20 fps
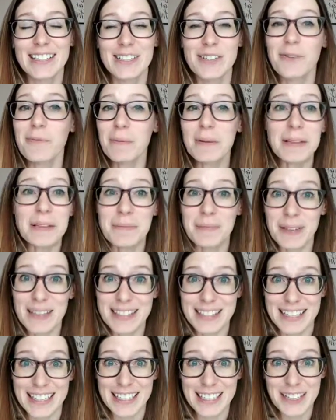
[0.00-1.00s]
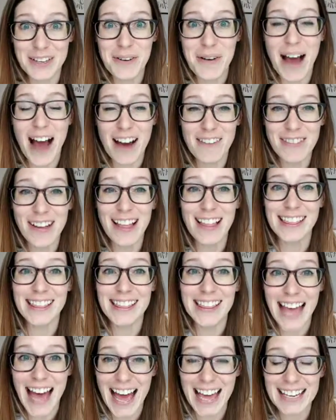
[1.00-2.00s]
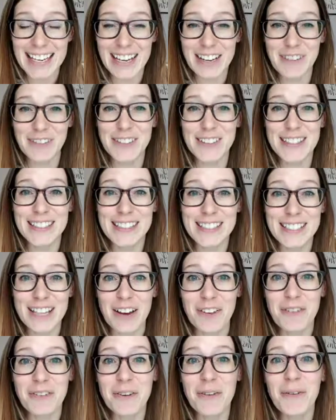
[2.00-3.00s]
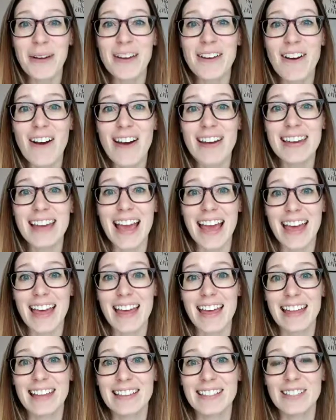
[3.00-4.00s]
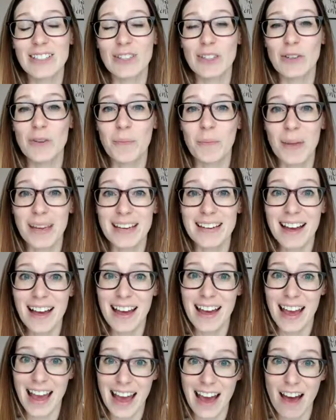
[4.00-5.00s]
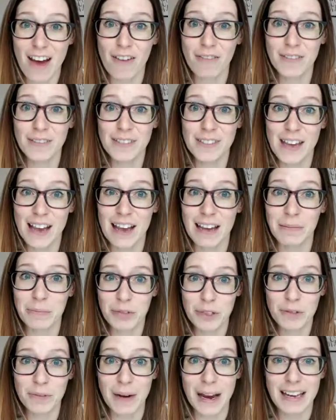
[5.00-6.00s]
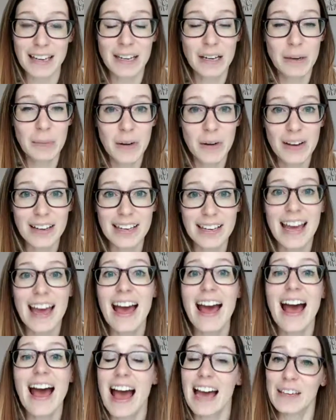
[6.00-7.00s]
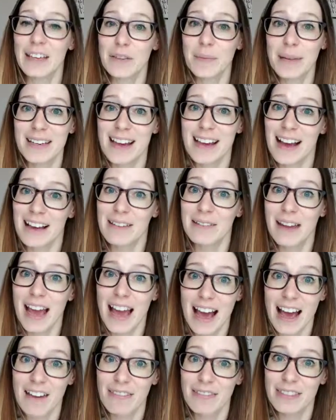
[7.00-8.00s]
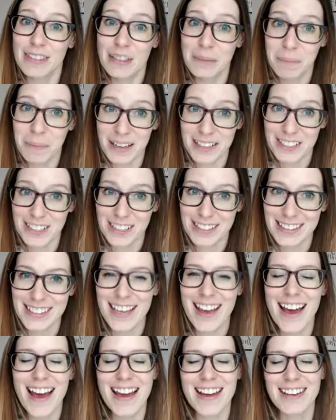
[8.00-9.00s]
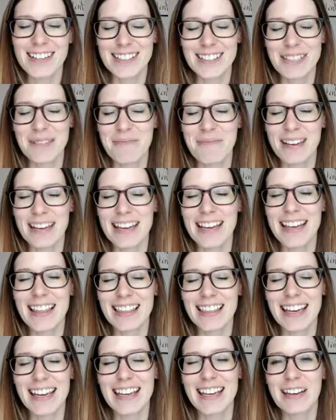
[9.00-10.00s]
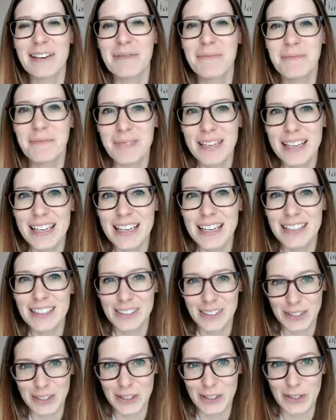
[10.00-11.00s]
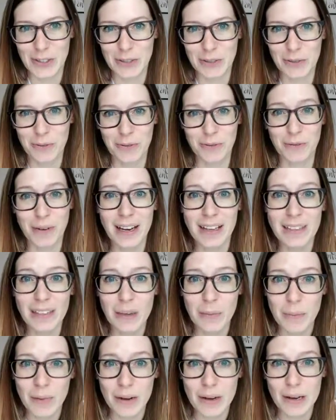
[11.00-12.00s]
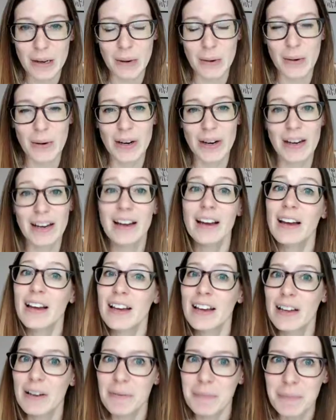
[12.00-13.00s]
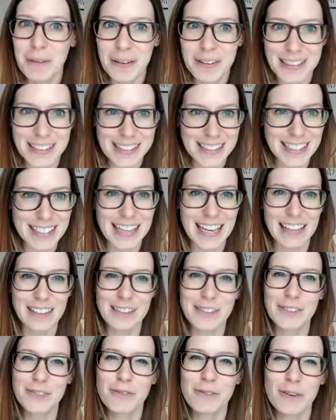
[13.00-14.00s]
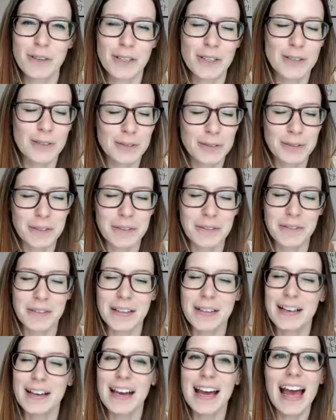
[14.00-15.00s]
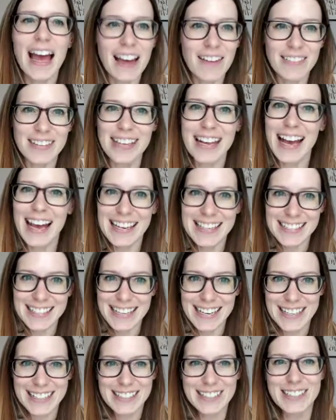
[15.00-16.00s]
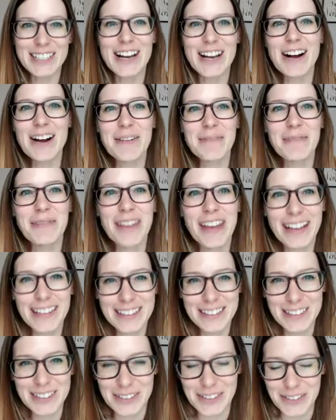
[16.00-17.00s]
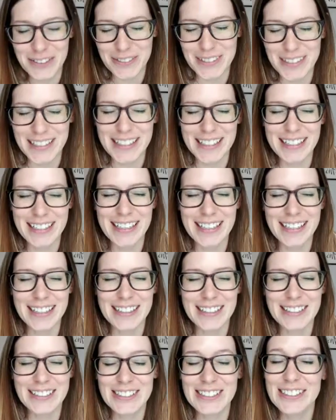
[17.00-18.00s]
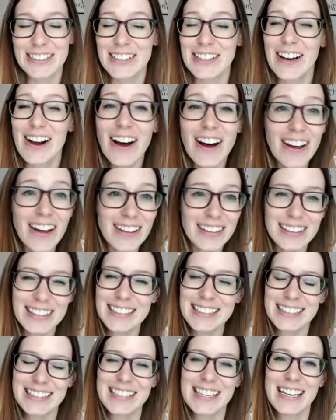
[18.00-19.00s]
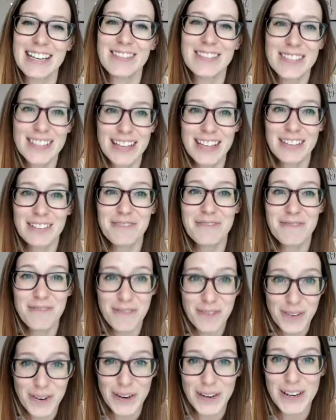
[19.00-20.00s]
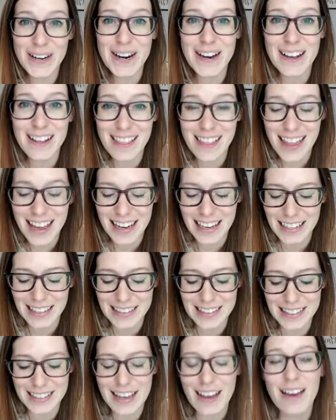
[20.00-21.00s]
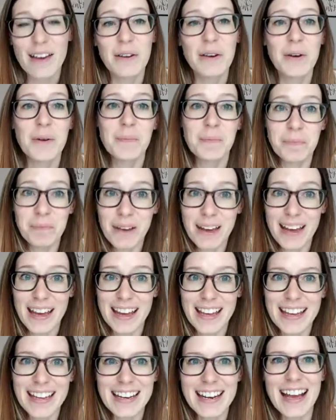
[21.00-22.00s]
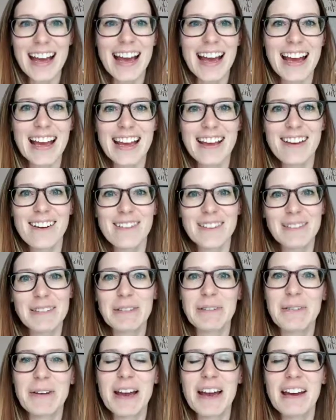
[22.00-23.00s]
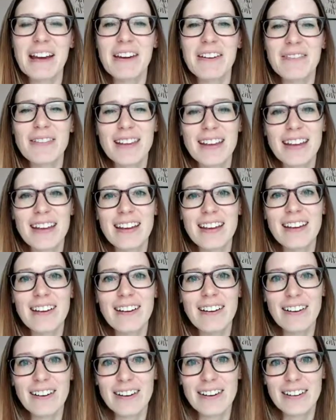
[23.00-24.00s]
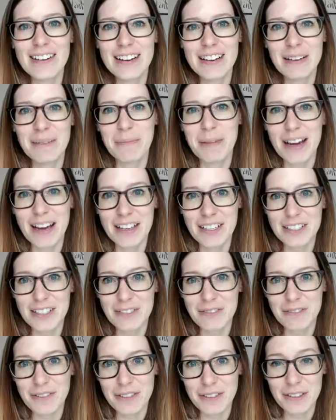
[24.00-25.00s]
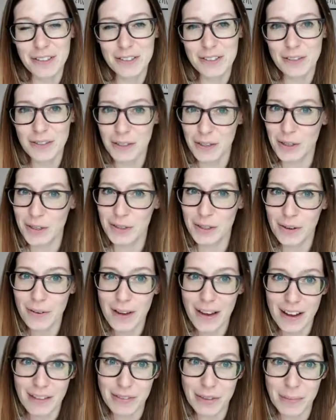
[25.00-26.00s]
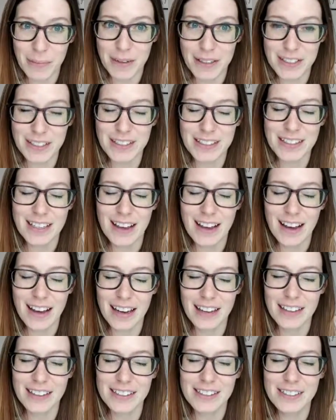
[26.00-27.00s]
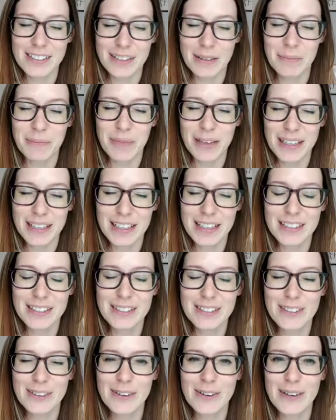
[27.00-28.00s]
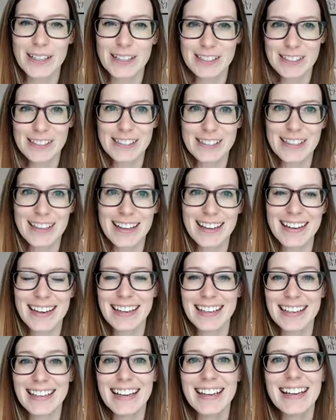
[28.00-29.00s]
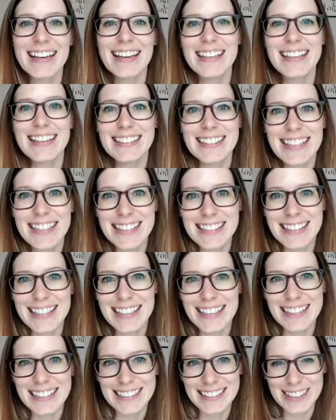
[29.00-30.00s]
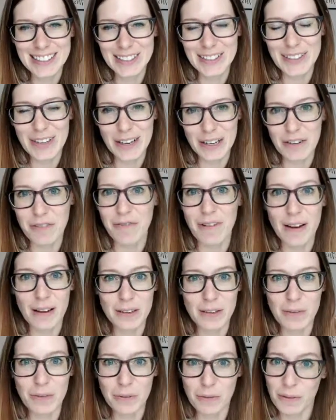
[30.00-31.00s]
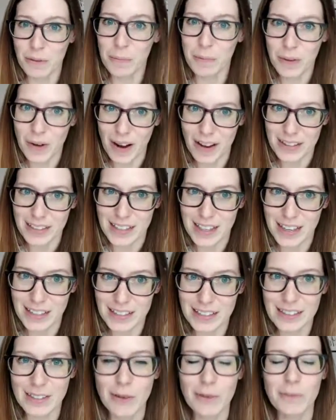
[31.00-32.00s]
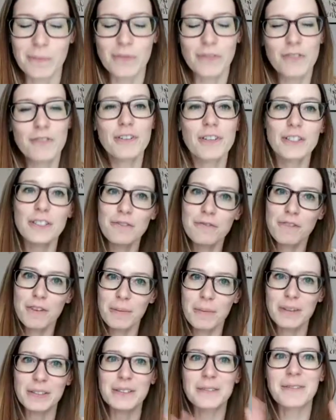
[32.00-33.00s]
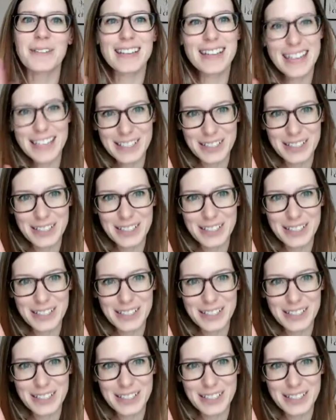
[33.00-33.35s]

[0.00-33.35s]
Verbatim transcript: you're really busy. You have a lot of stuff going on, and you may not have time to write a book, and you may not have the budget to hire somebody like me to write the book or put it together for you, sort of a heavy editing job, that sort of thing. Uh, those are all things that I've done for clients. But I also have a heart and a passion for those of you who don't have the budget to hire somebody. So I just thought I'd take a second to kind of walk you through the process. So, first and foremost, I want to